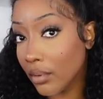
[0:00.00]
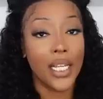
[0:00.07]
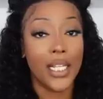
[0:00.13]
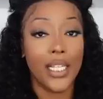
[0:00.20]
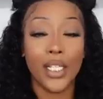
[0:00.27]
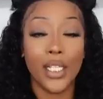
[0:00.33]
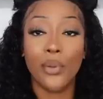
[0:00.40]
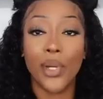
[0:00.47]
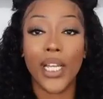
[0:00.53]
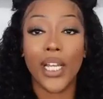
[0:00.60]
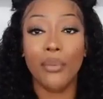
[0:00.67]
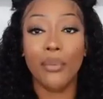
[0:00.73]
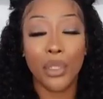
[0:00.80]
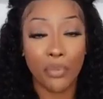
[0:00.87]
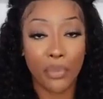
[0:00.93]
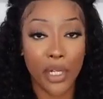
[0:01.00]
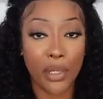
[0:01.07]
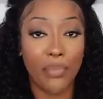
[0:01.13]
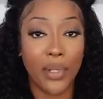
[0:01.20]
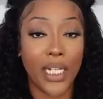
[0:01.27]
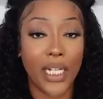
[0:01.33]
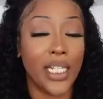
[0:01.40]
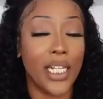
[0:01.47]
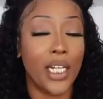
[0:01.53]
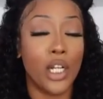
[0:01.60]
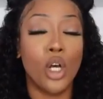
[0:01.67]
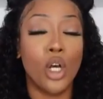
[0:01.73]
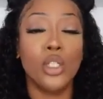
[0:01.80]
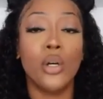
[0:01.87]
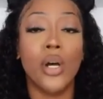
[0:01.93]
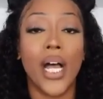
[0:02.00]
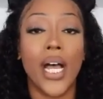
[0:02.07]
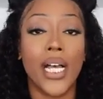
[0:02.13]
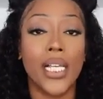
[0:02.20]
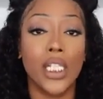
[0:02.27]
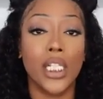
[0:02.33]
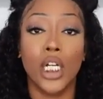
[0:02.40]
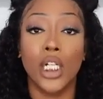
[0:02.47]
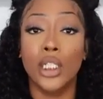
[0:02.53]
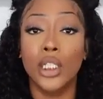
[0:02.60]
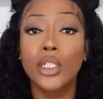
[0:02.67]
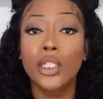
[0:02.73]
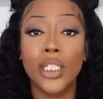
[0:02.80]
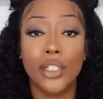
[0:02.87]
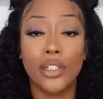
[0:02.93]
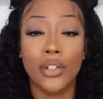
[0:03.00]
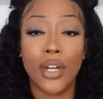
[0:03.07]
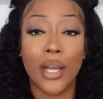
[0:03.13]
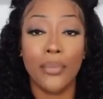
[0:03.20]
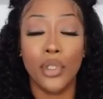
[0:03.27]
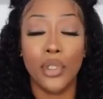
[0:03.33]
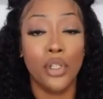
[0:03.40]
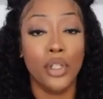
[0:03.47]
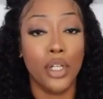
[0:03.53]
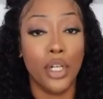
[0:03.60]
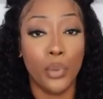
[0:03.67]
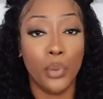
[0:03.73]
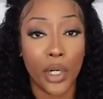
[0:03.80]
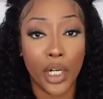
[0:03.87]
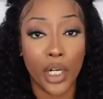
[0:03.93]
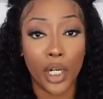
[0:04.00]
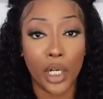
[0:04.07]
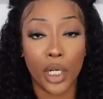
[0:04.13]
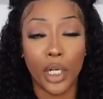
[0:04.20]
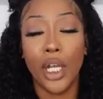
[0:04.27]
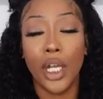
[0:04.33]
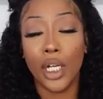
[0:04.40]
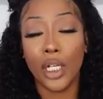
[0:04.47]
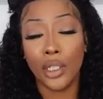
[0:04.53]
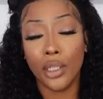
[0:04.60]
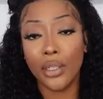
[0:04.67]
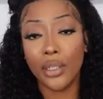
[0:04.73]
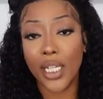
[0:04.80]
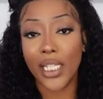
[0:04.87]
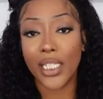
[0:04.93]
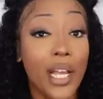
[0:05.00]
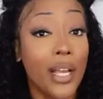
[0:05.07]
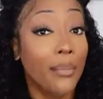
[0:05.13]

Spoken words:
This wig comes pre-plucked and it also has a glueless strap, so you can wear her glueless,